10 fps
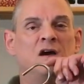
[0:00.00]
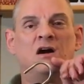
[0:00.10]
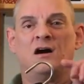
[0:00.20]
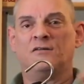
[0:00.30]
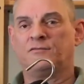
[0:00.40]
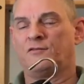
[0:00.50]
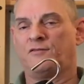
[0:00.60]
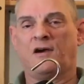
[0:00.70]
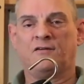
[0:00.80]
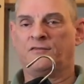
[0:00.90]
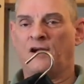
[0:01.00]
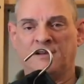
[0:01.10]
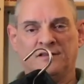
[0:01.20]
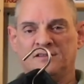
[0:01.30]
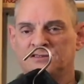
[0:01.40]
For
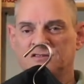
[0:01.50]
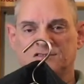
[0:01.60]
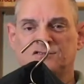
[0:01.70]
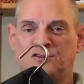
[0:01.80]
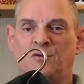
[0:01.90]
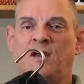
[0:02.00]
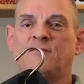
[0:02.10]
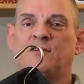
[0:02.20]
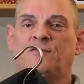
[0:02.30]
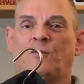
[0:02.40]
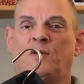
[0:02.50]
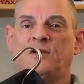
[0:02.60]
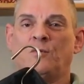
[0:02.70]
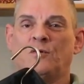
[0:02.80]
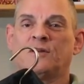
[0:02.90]
firefighting, this is just too heavy for what
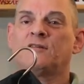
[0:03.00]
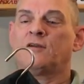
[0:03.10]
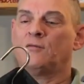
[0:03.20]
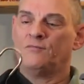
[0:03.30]
you want to do.